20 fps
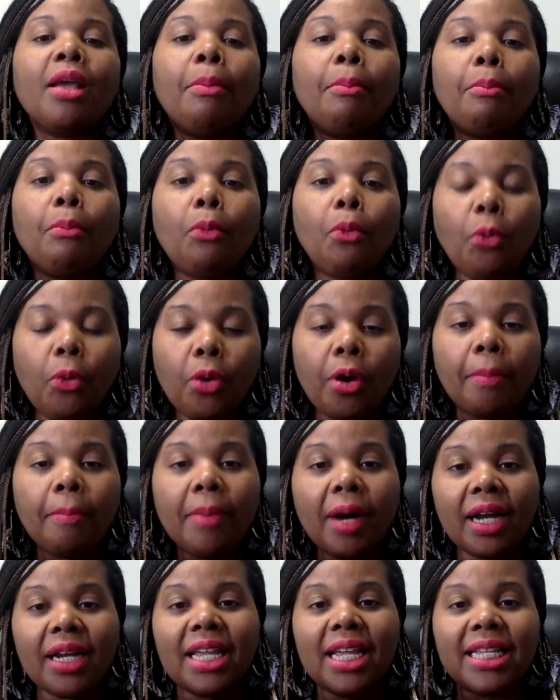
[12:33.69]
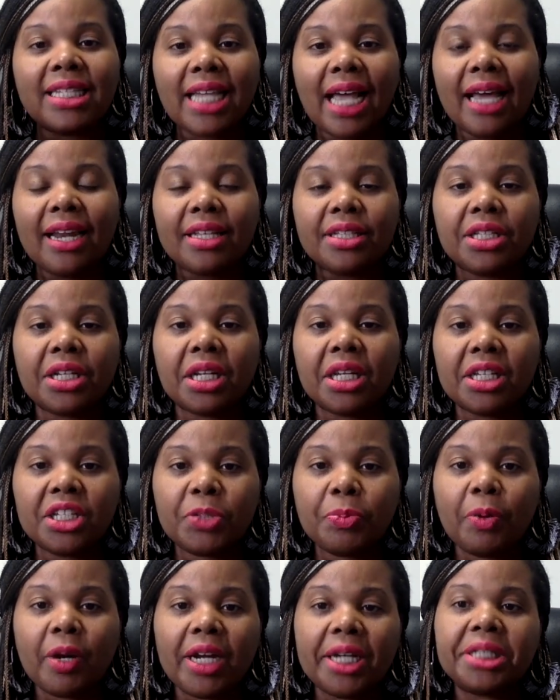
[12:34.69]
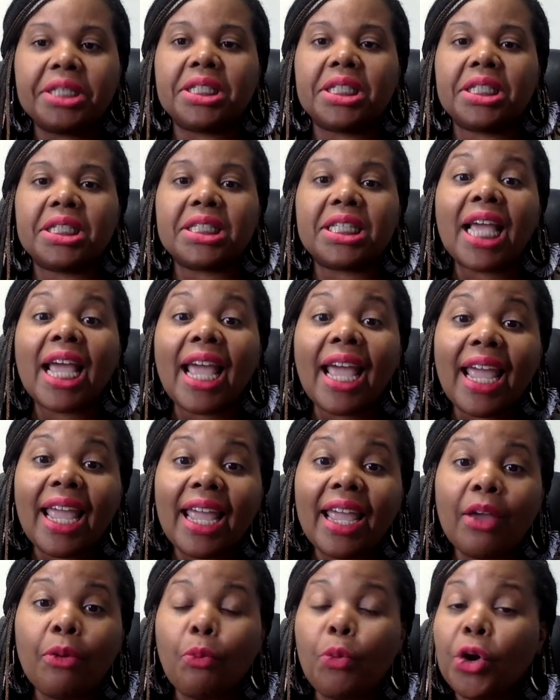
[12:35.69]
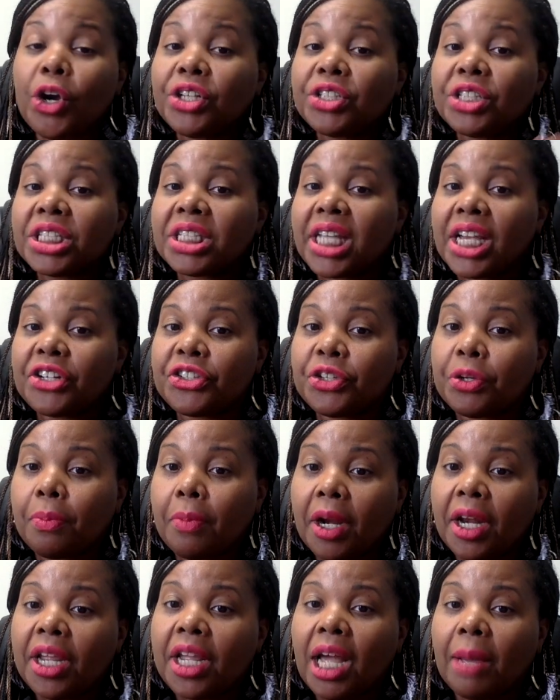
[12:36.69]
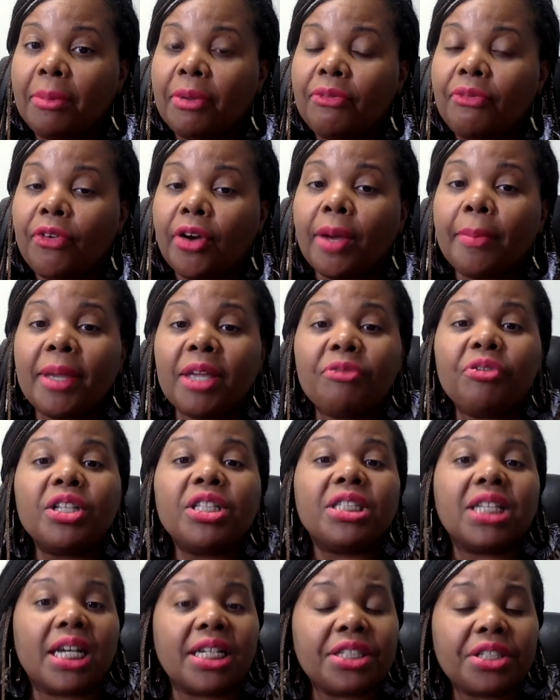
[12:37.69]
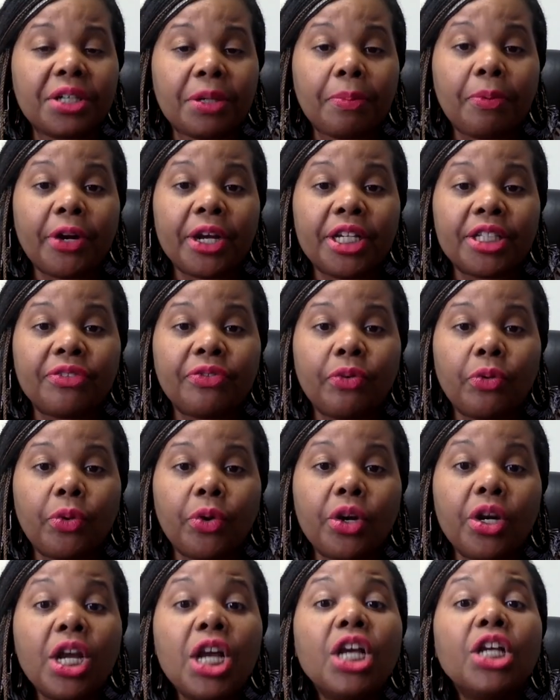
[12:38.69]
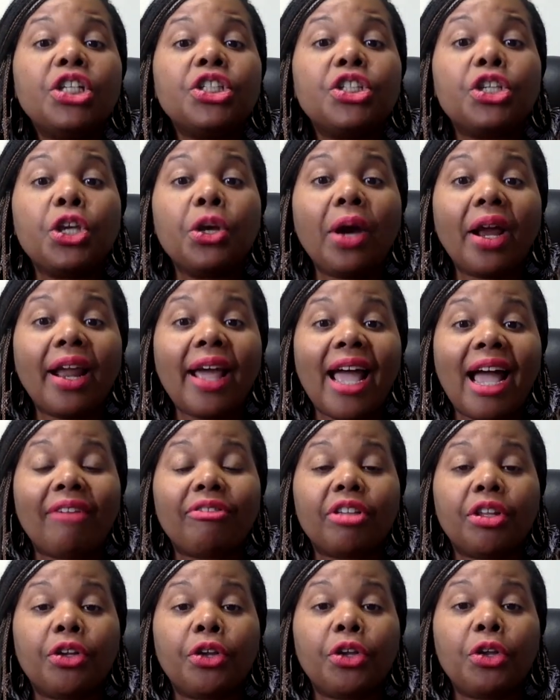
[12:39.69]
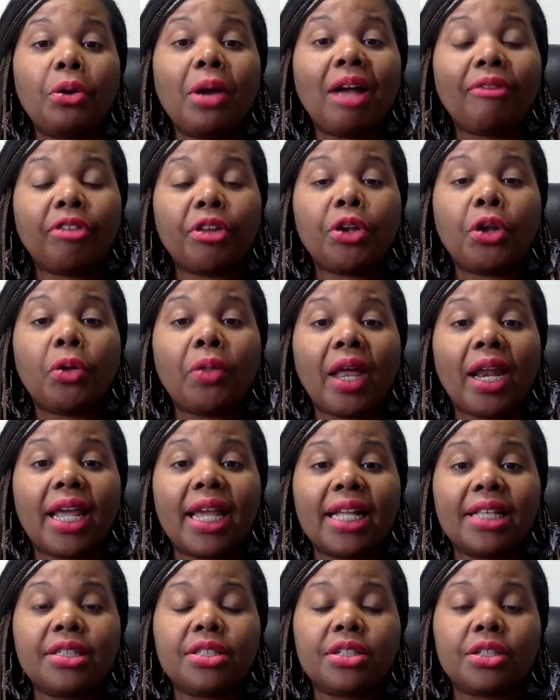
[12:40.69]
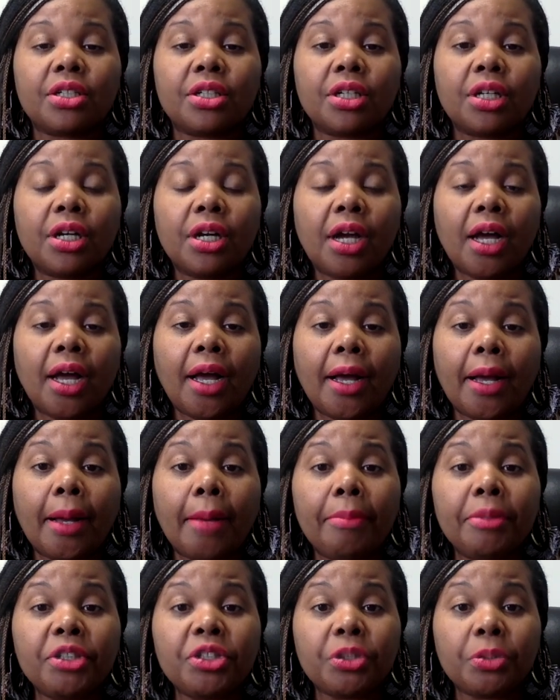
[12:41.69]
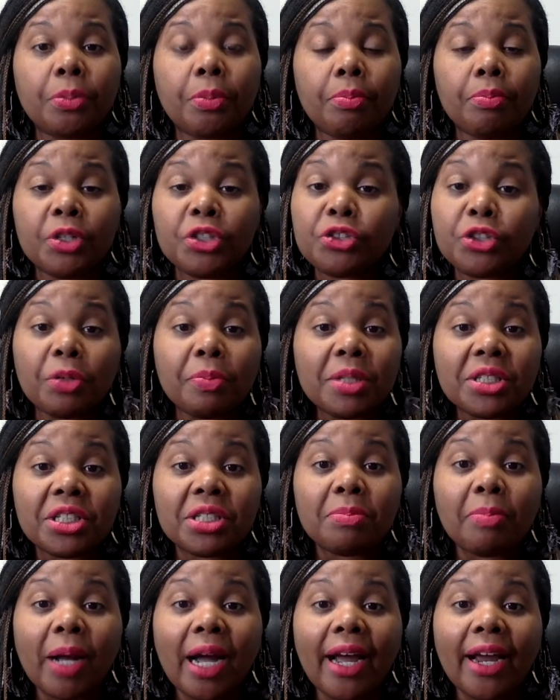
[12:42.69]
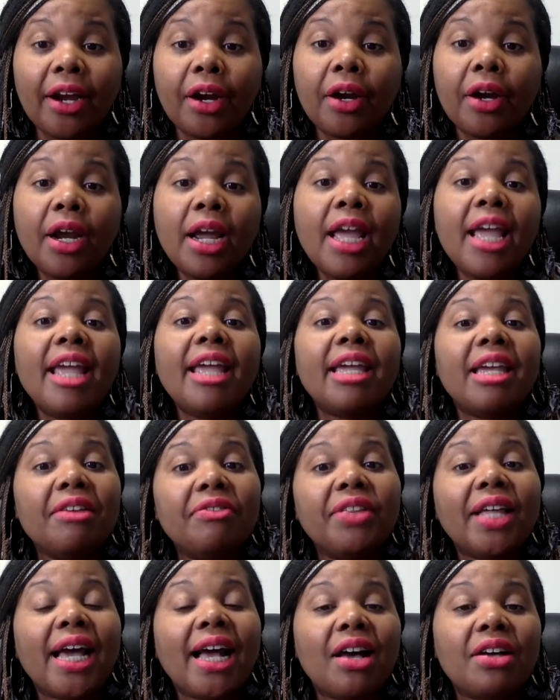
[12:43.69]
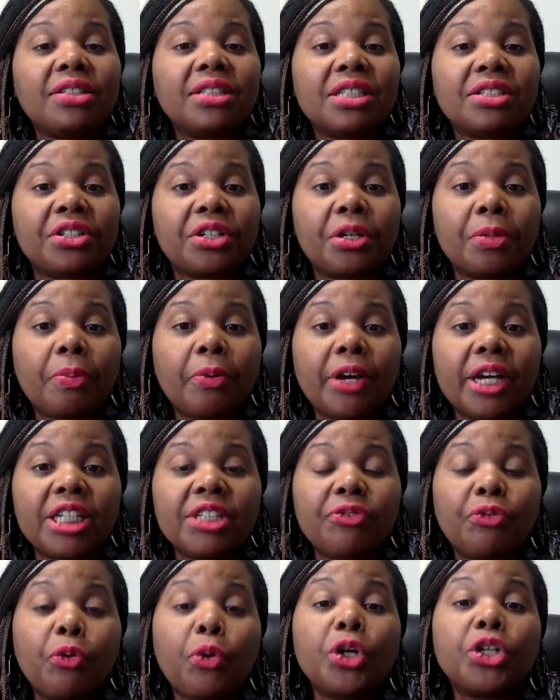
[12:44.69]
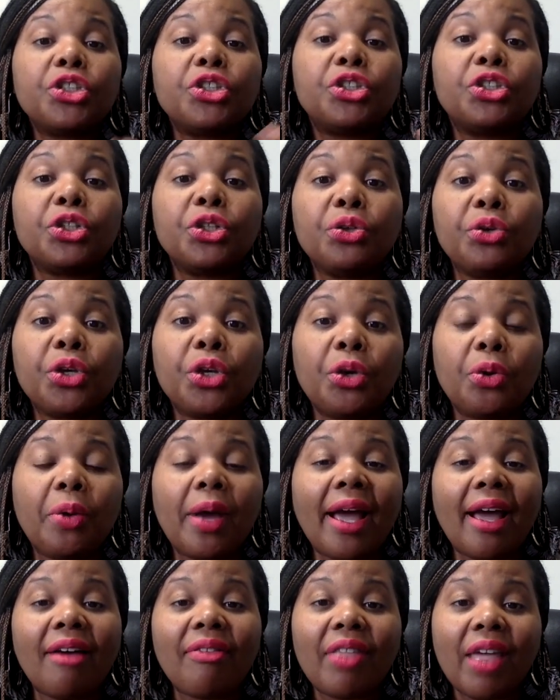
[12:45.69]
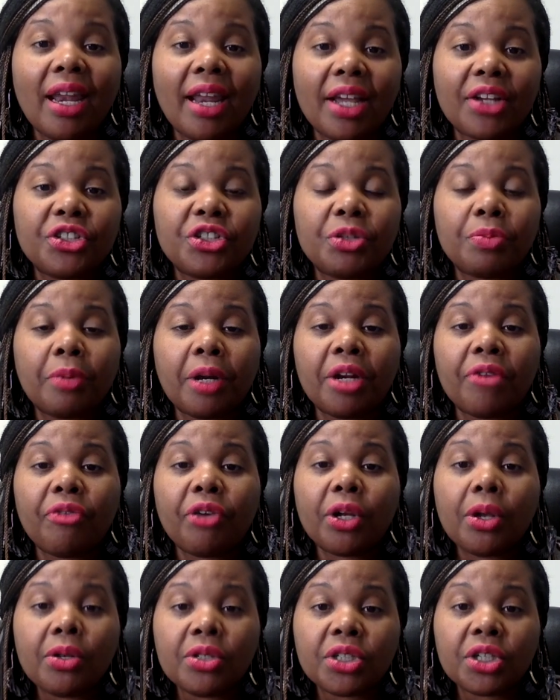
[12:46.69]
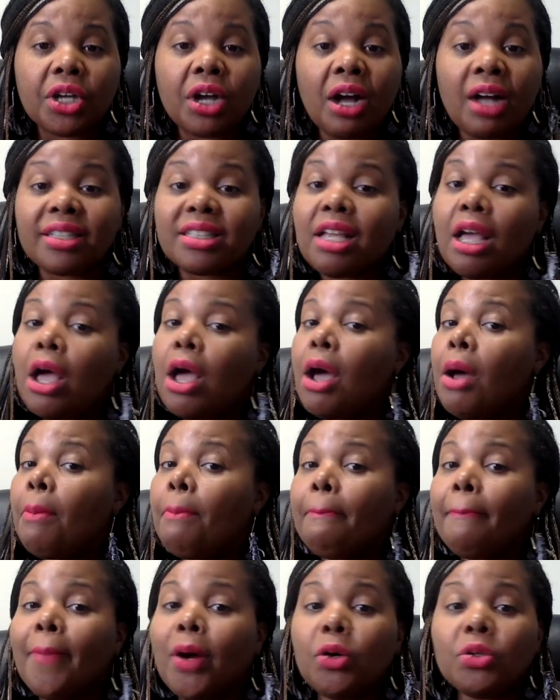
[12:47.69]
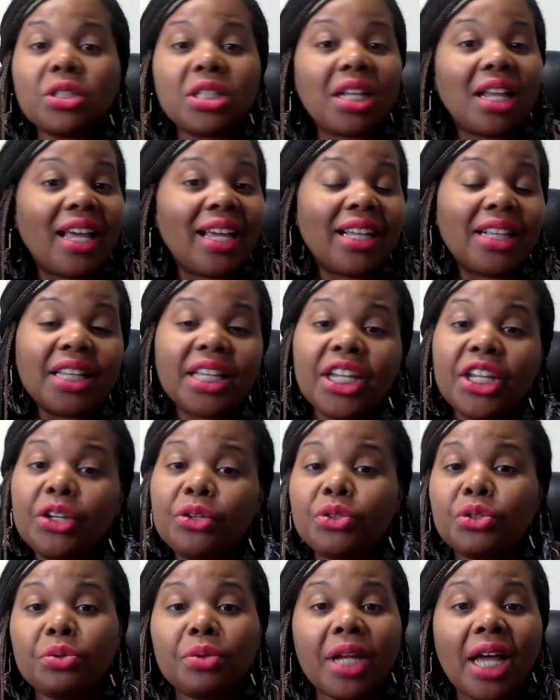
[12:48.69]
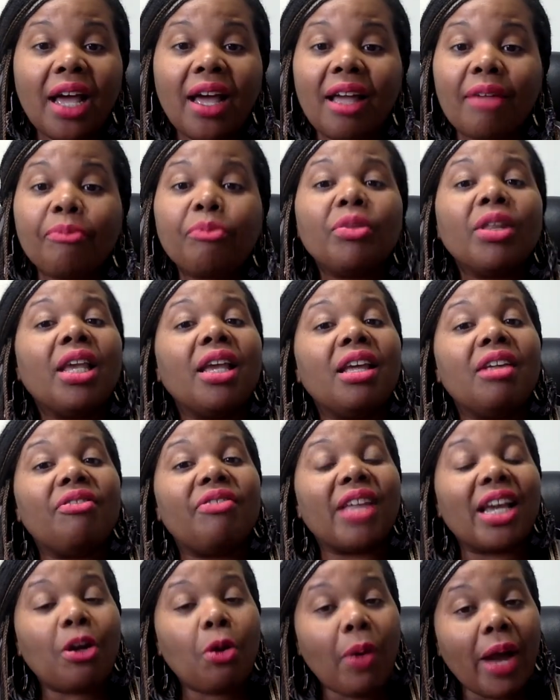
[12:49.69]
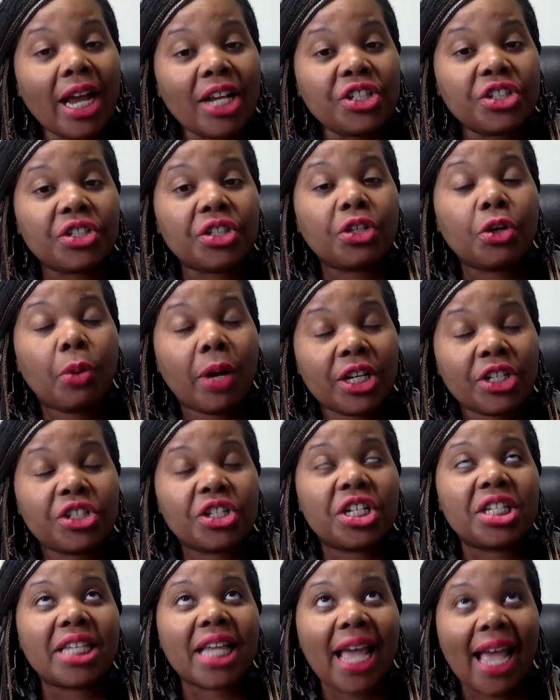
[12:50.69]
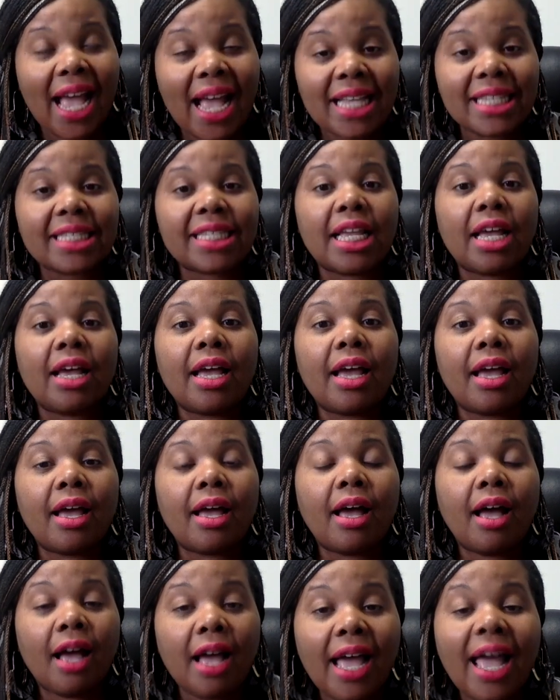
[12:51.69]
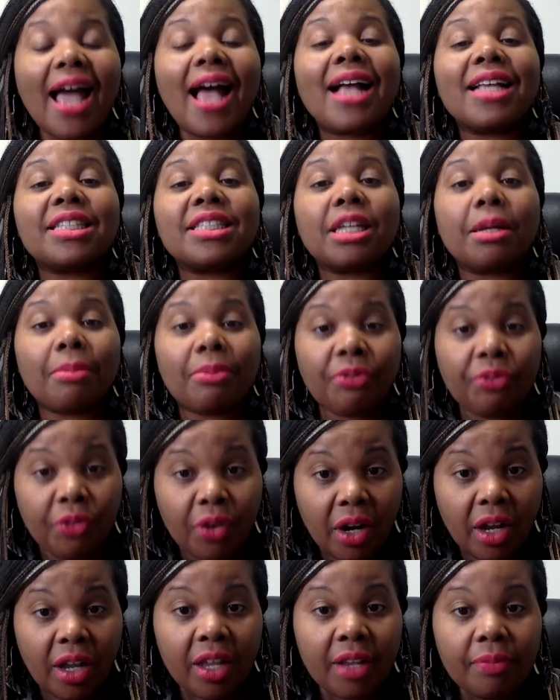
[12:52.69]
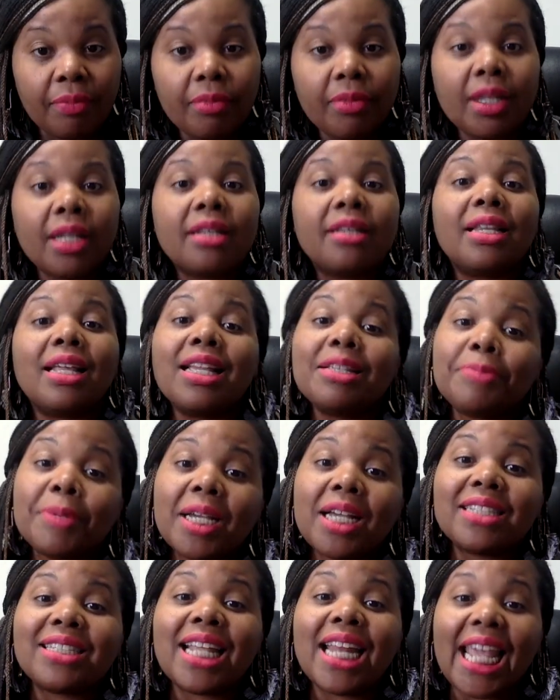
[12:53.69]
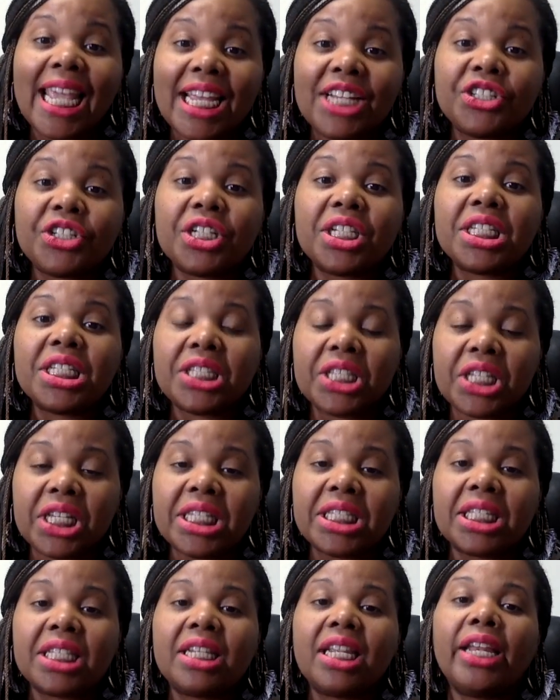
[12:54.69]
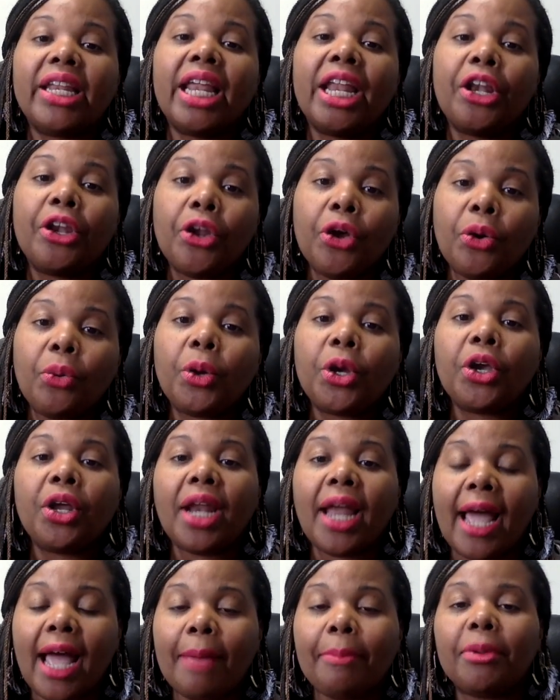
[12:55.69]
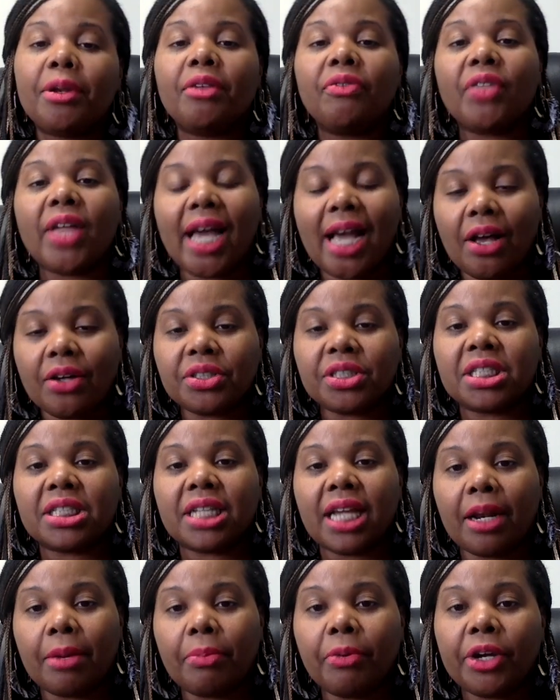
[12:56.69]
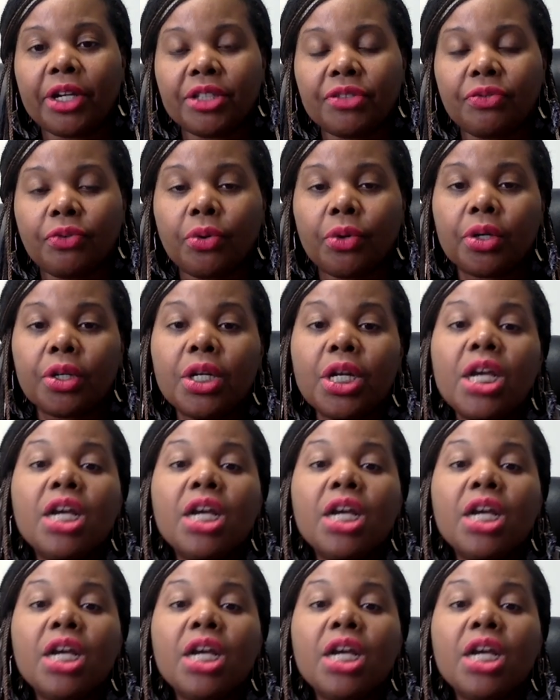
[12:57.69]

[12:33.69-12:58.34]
more money is added to the list price is, hey, where's this extra money coming from if it doesn't appraise for? So you have to know that answer. Mr. and Mrs. Buyer, if the house doesn't appraise for, do you have that extra money for closing costs? Most likely you do not. And if that question is asked up front, that's because an agent is seasoned and they know what could happen if the house does not appraise for.